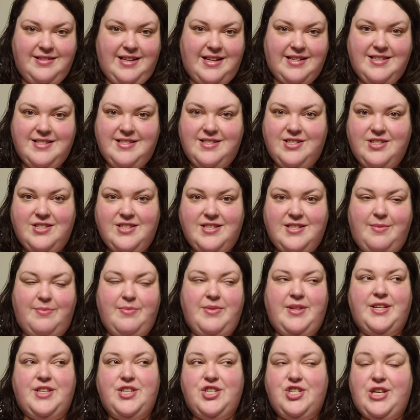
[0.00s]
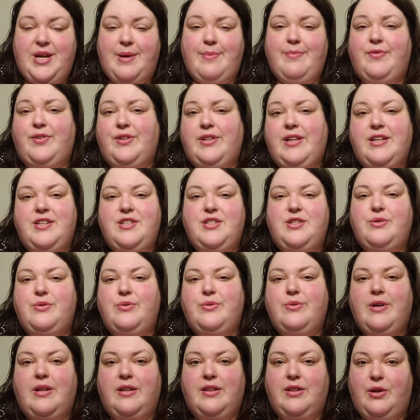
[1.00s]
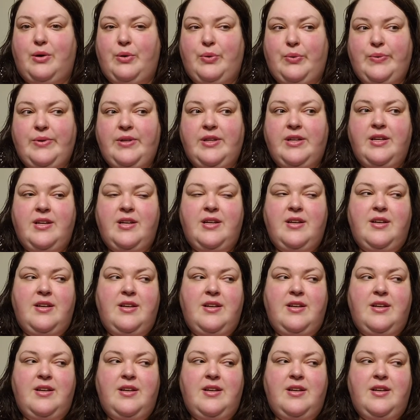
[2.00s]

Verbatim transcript: That's just something shameful I do alone.